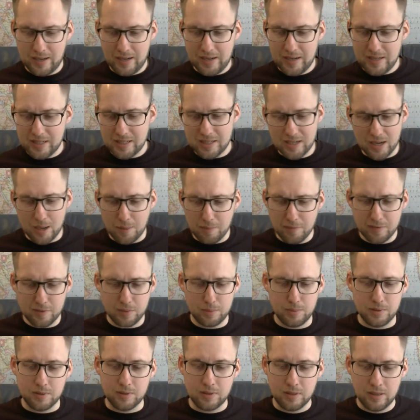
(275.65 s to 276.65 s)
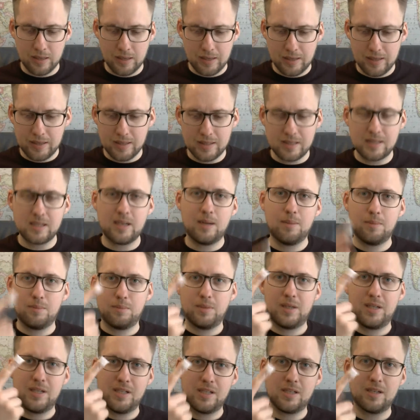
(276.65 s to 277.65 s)
It's comfortable. It's um,
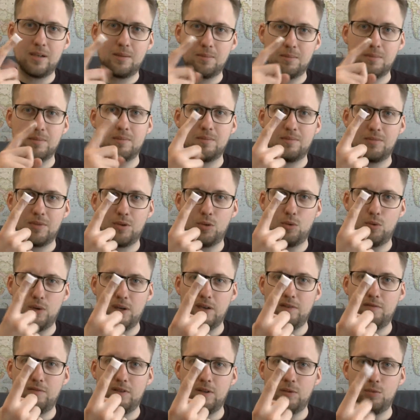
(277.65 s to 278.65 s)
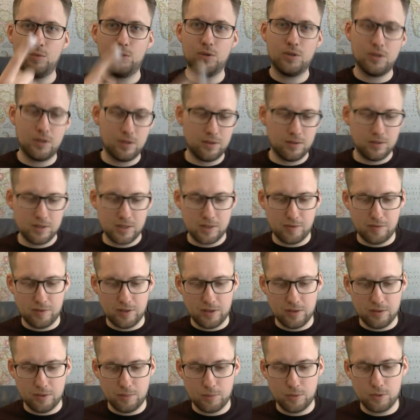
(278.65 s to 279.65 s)
Because I'm gravely wounded on this
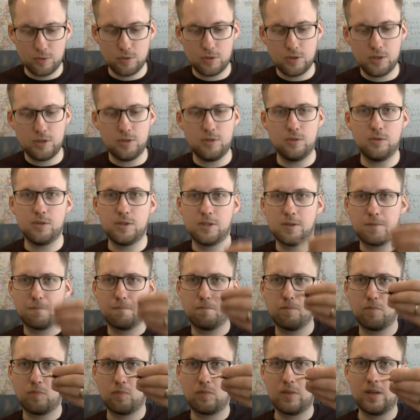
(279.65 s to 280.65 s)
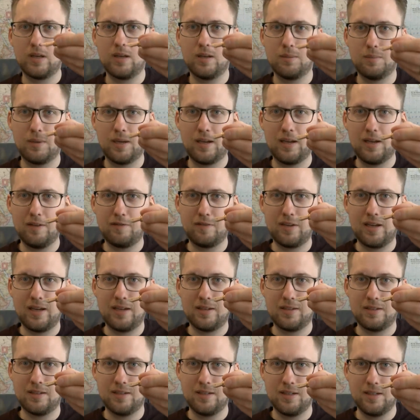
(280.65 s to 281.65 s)
finger, I'm going to use uh, my left
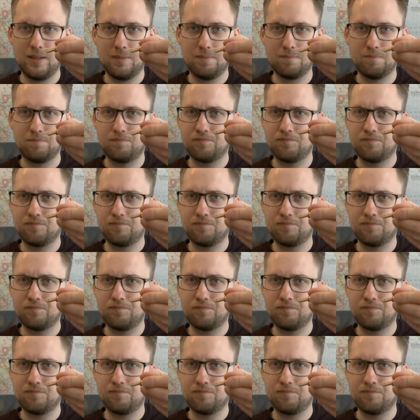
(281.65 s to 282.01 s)
hand today.